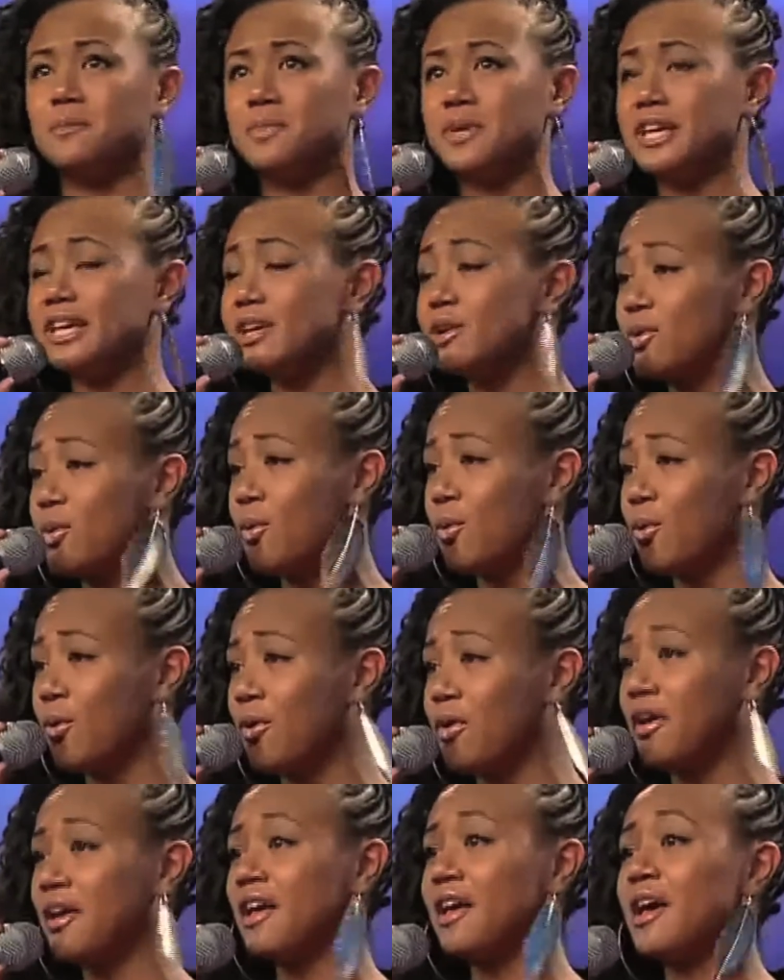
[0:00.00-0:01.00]
can be
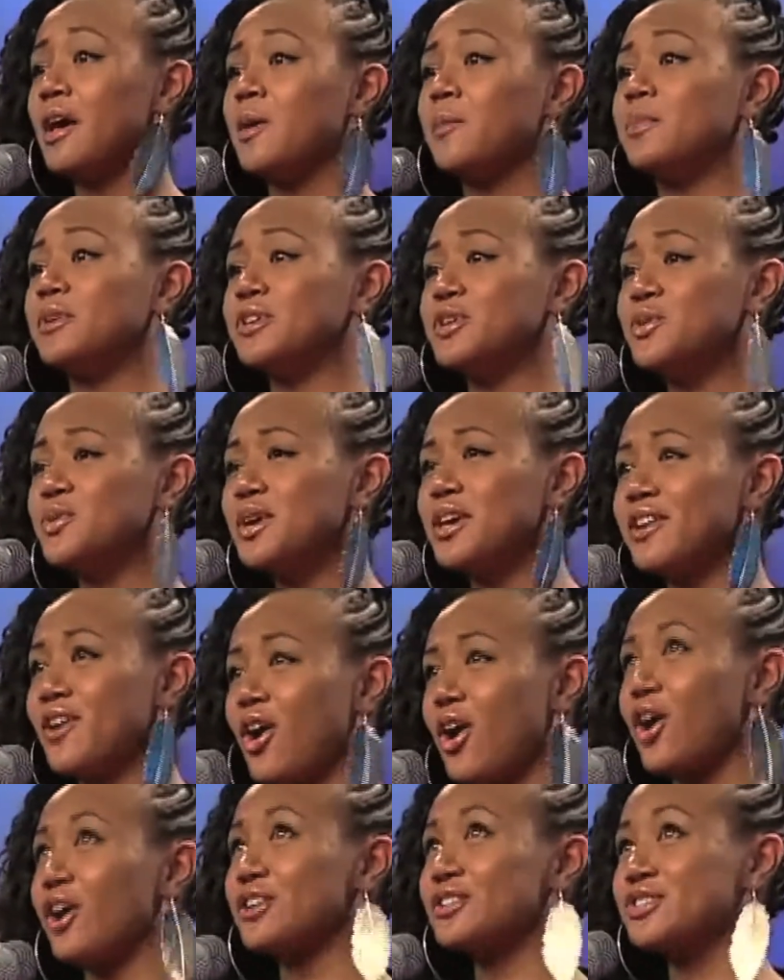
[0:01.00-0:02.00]
cool, but you
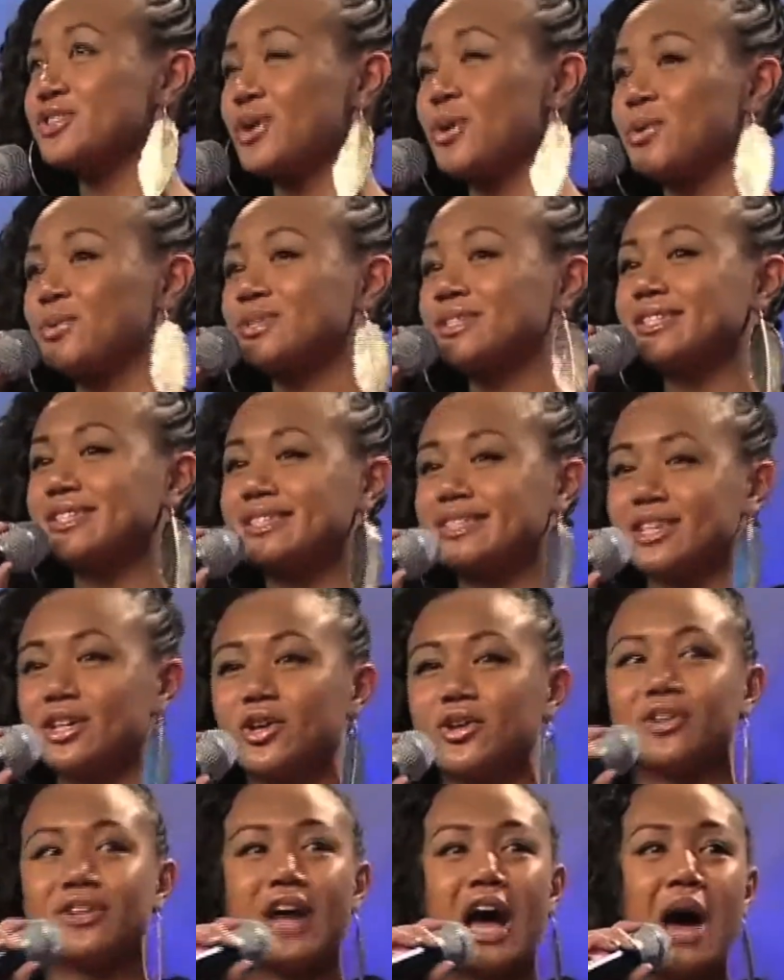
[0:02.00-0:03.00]
can also
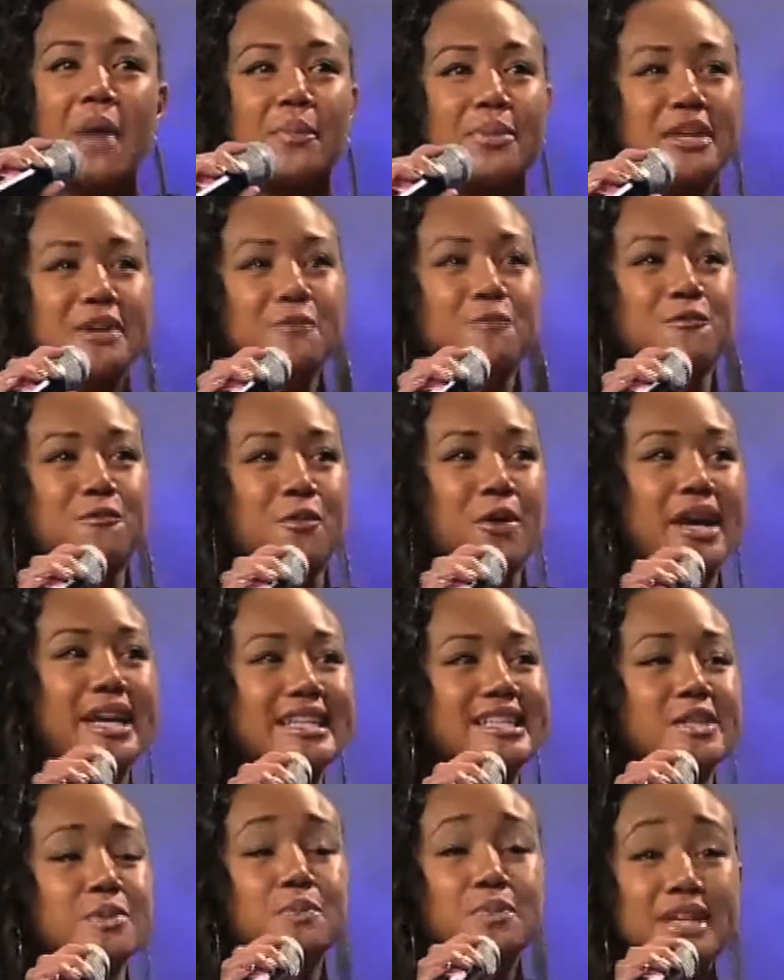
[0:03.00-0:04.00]
still not be
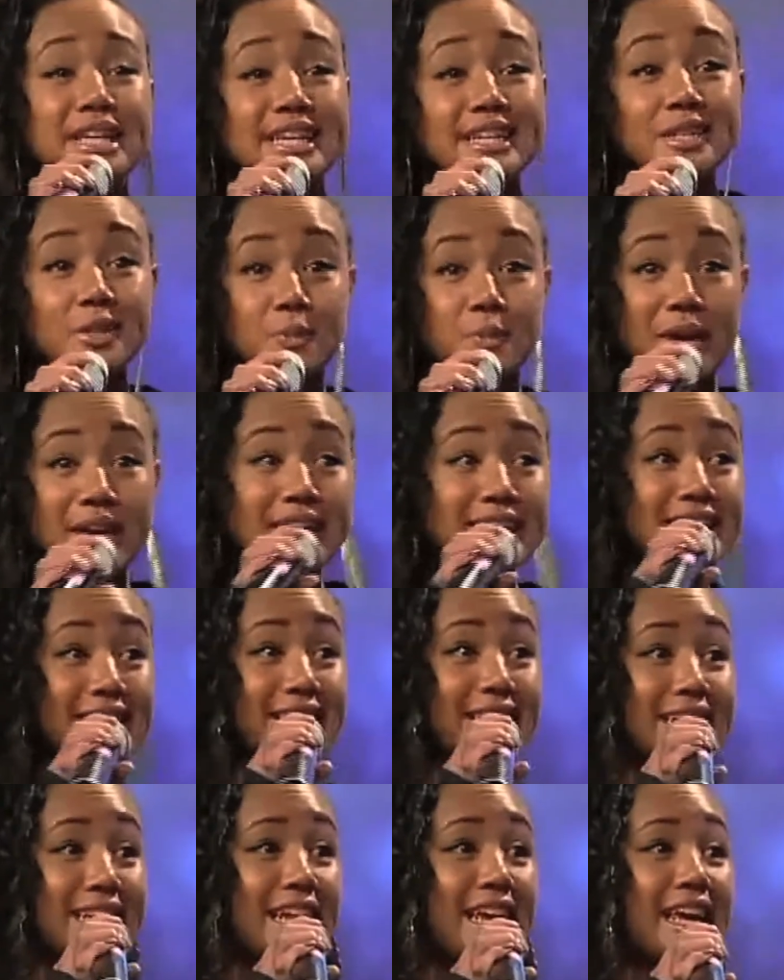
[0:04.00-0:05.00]
afraid to be
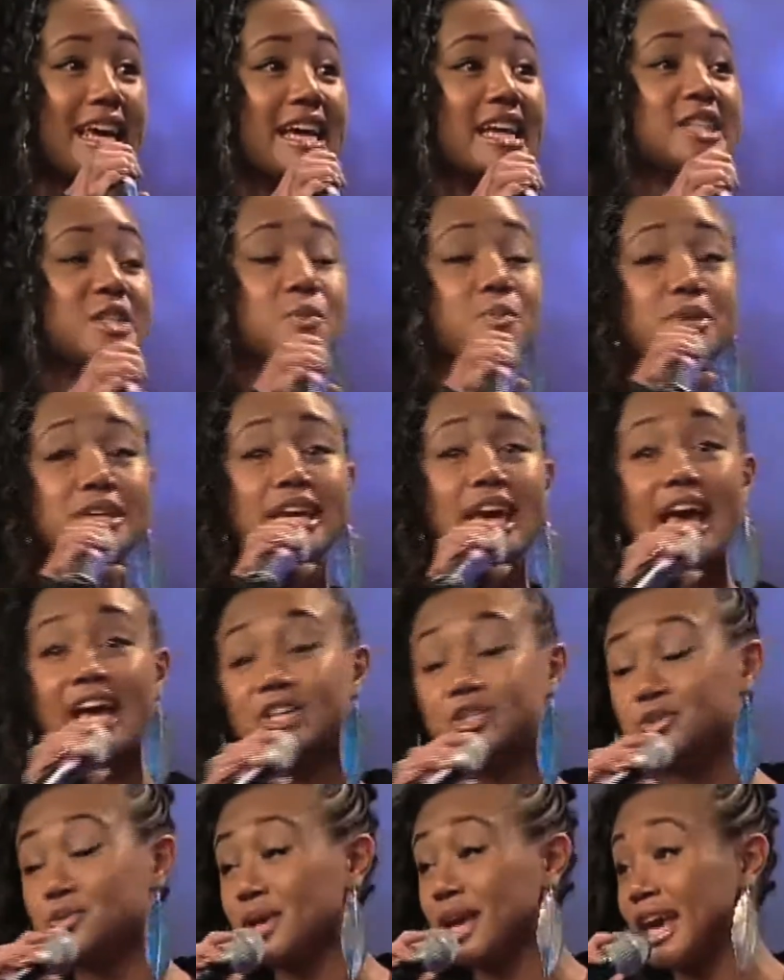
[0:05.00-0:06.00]
independent, to be
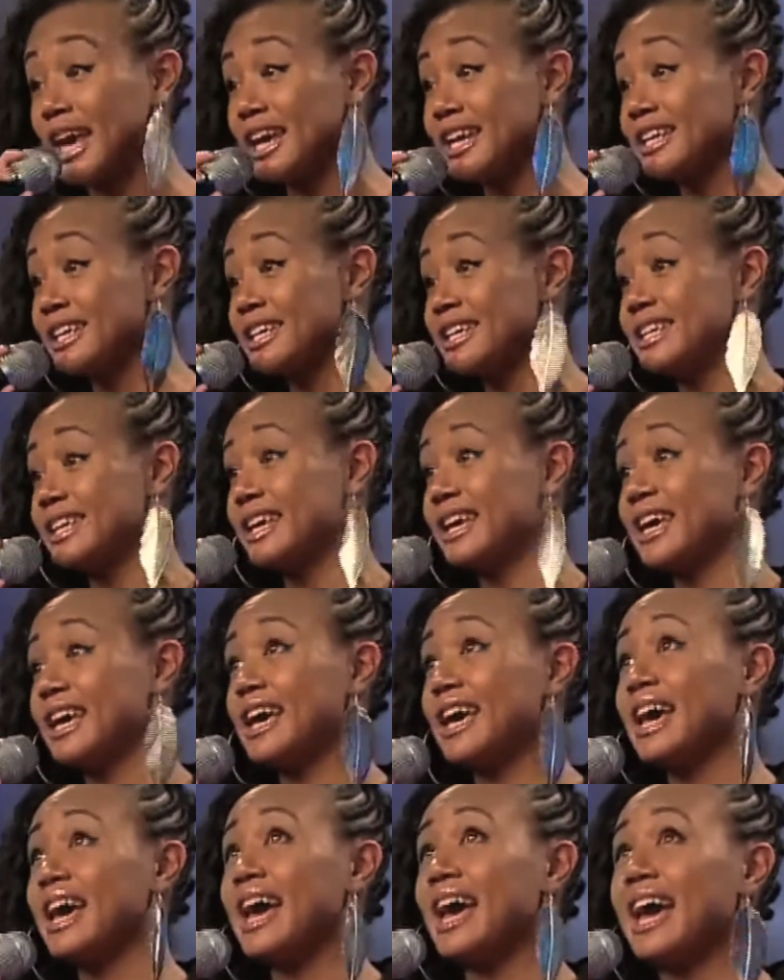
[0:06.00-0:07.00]
educated,
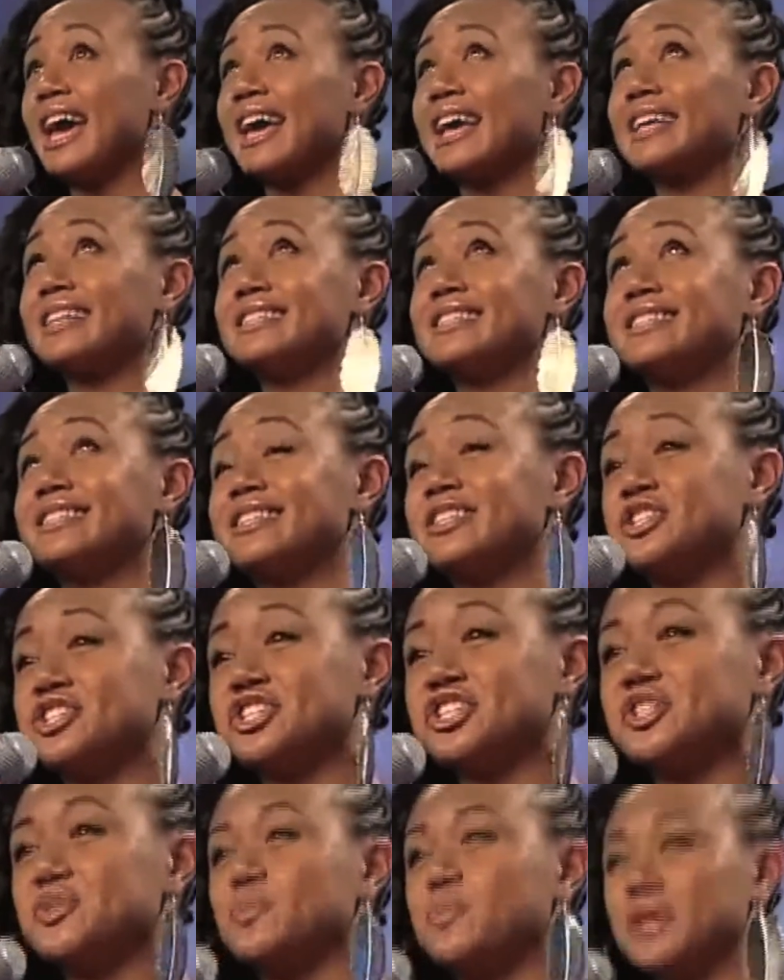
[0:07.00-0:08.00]
and
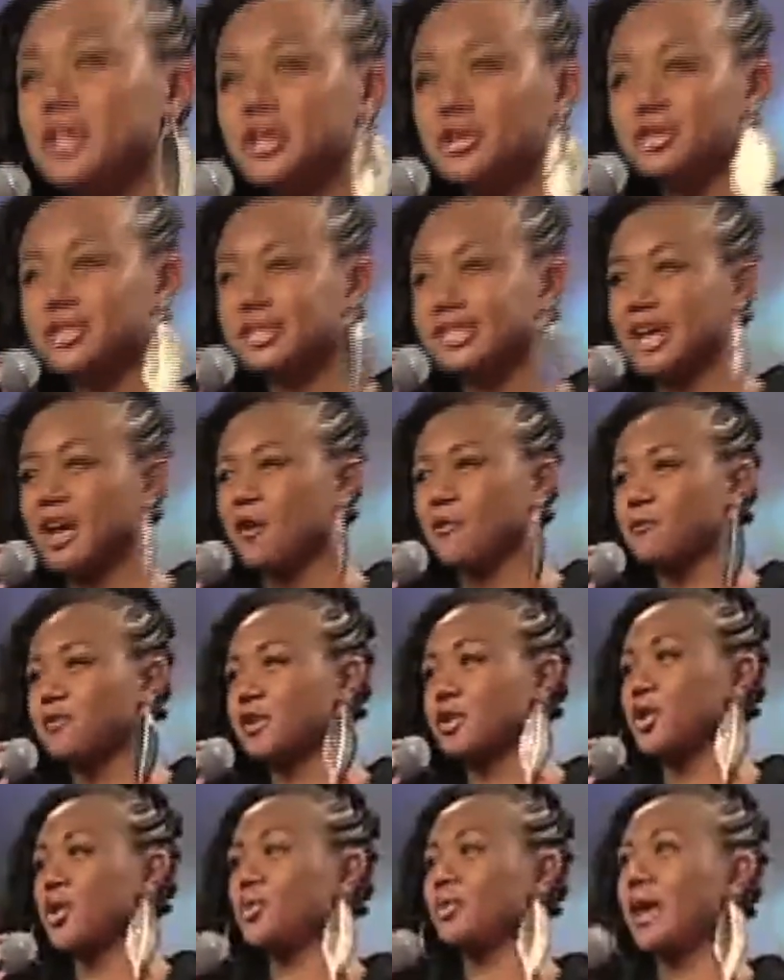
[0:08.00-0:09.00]
to just be yourself
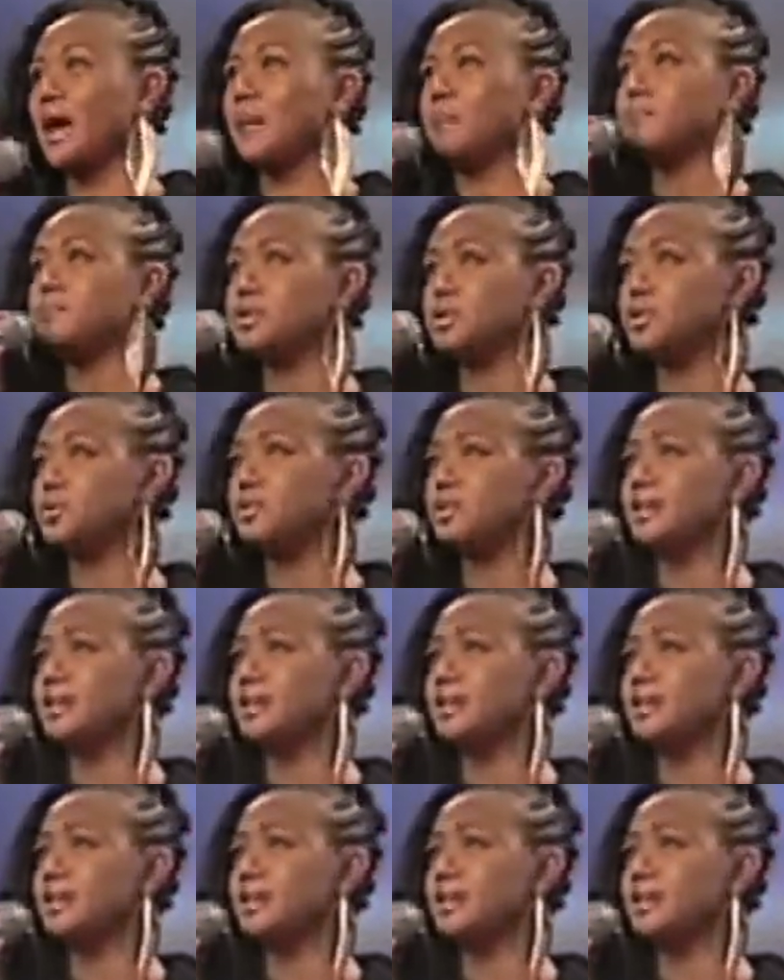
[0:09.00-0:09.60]
and know that